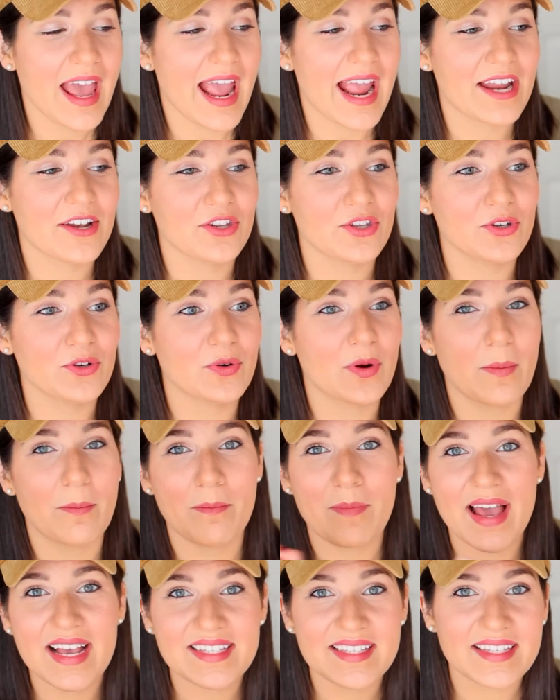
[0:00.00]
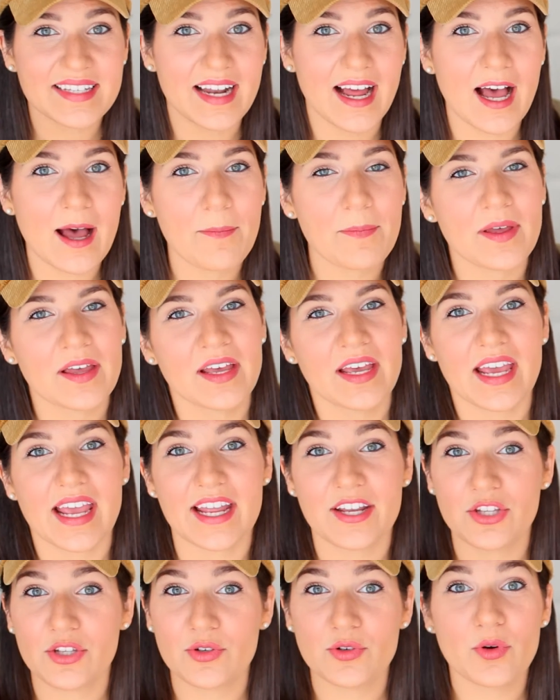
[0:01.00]
and you mess it up
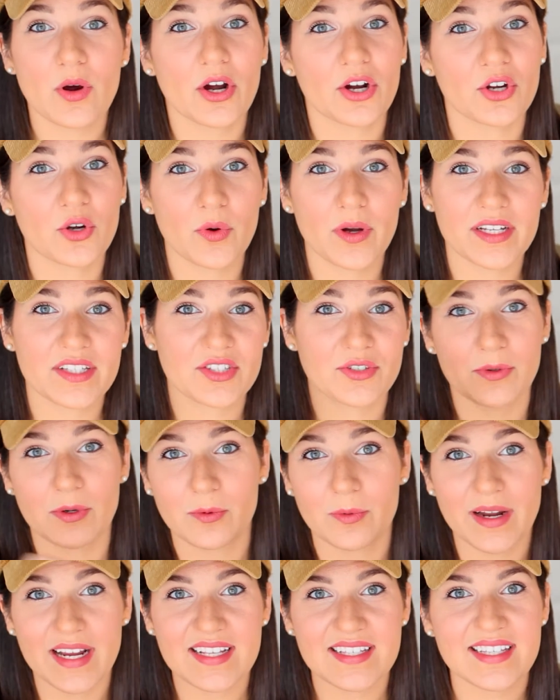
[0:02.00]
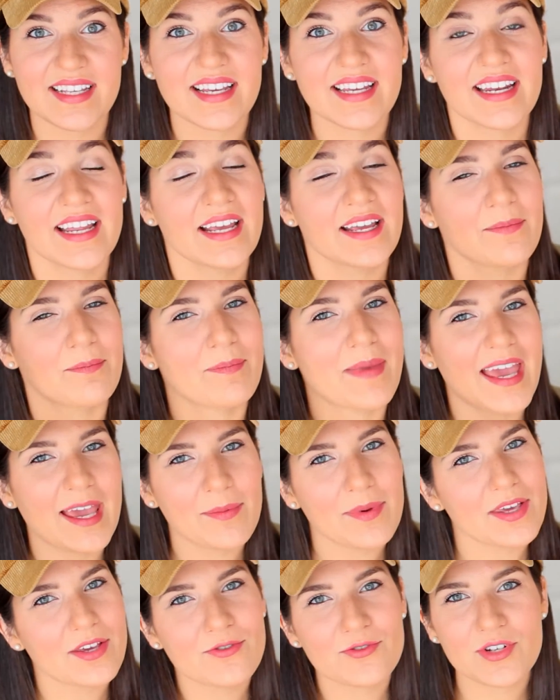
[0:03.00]
and you are going to erase it,
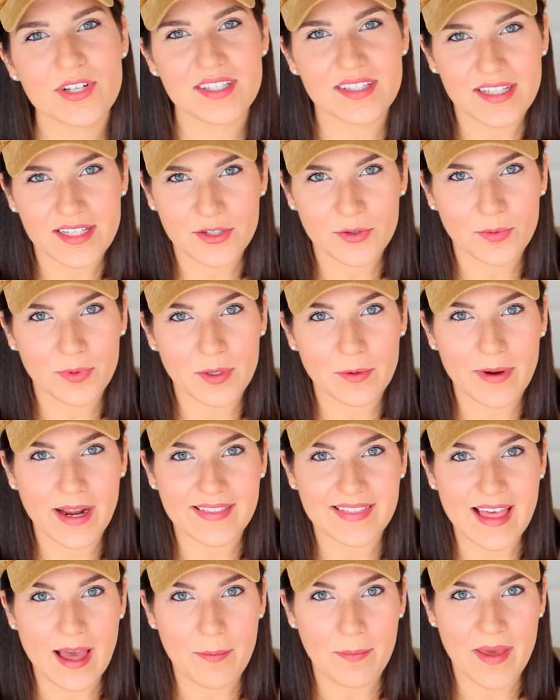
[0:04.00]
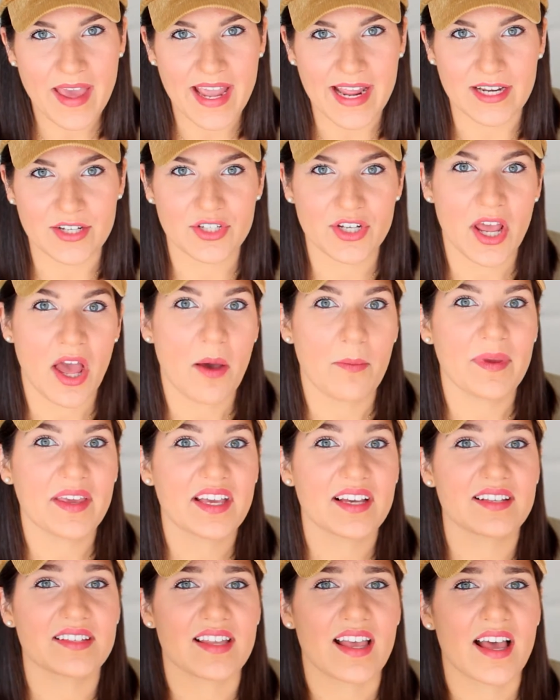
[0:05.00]
maybe you just need to rewrite that page,
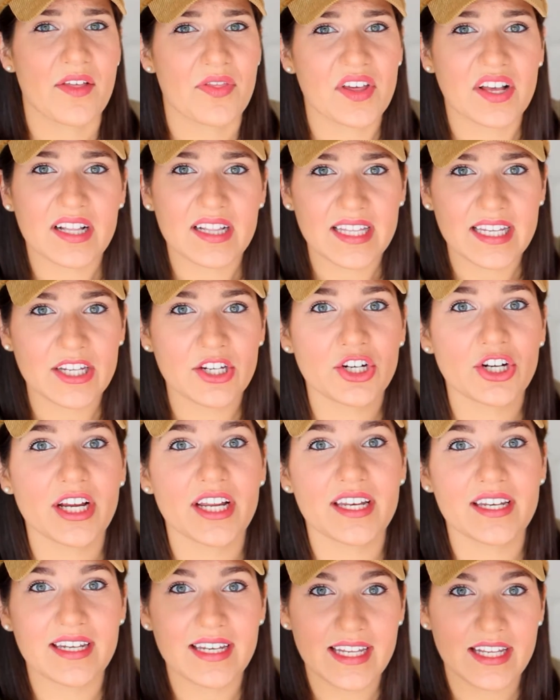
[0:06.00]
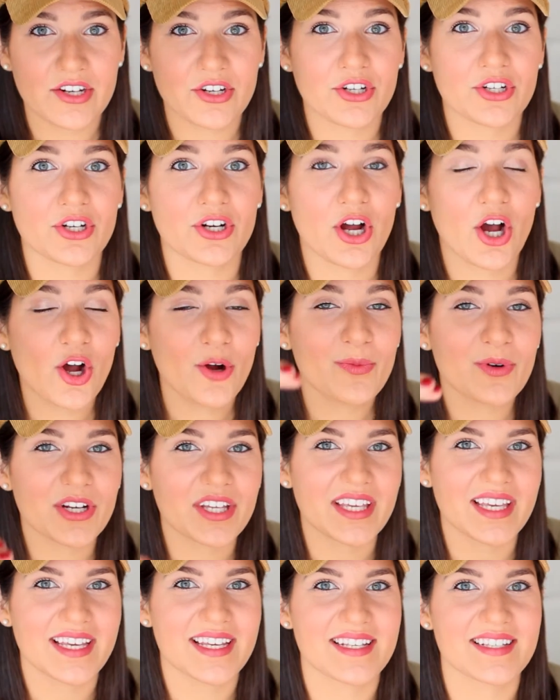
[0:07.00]
because the cleaner and neater your
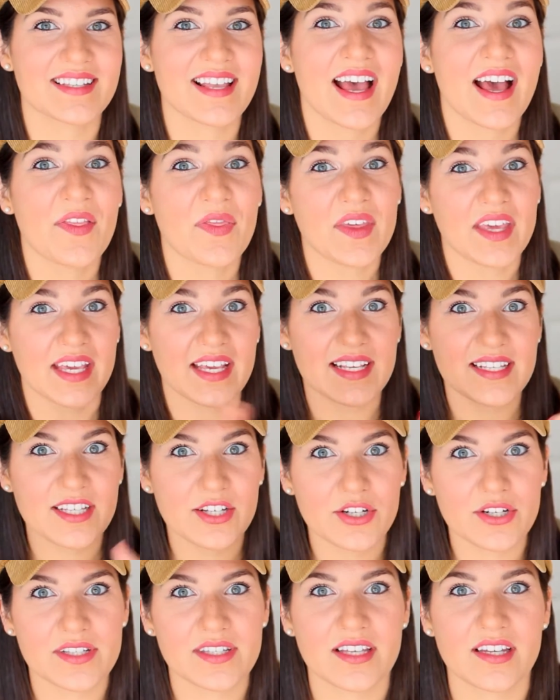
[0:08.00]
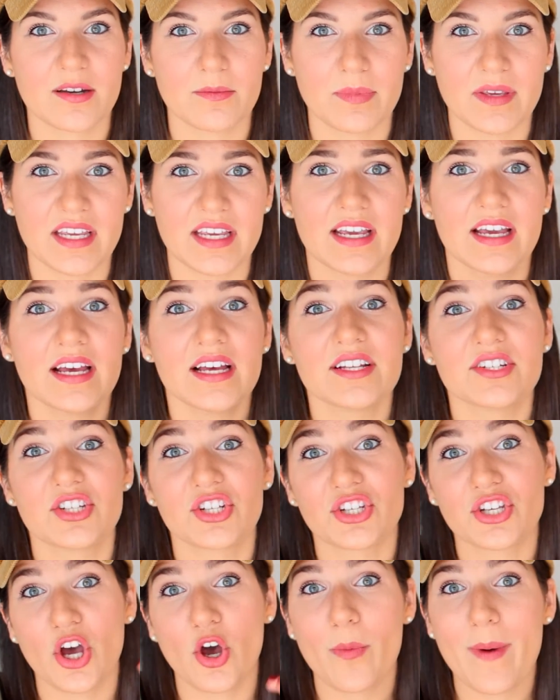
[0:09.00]
homework is, the easier it's going to be to
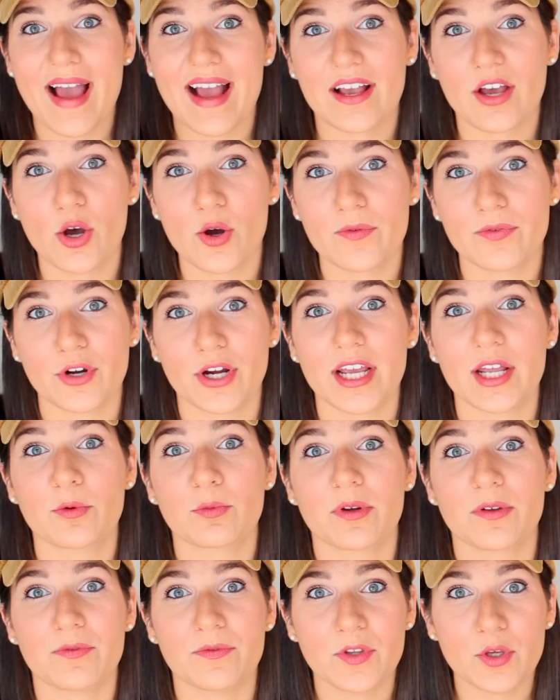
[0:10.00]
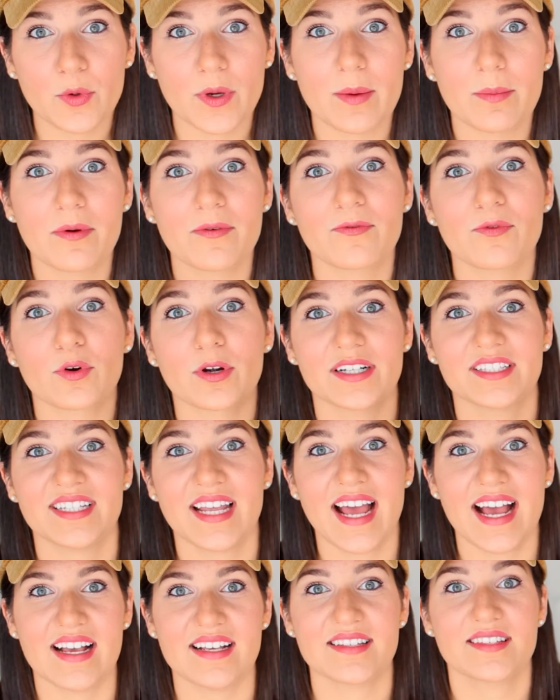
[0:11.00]
go back over it and review it before a
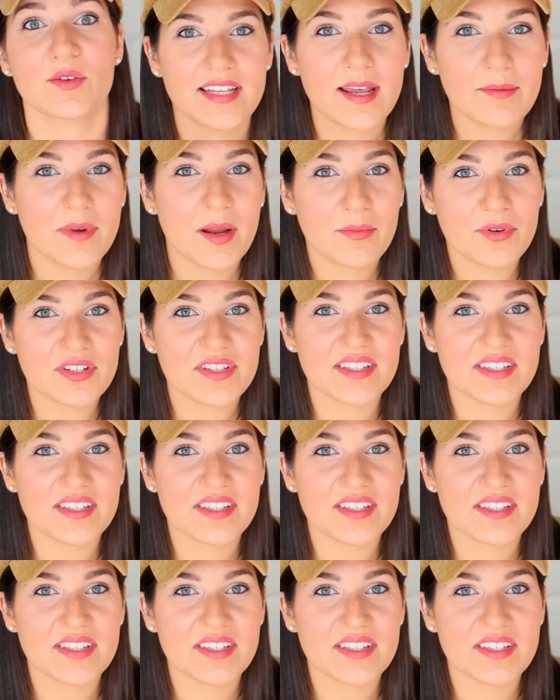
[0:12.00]
test. Tip number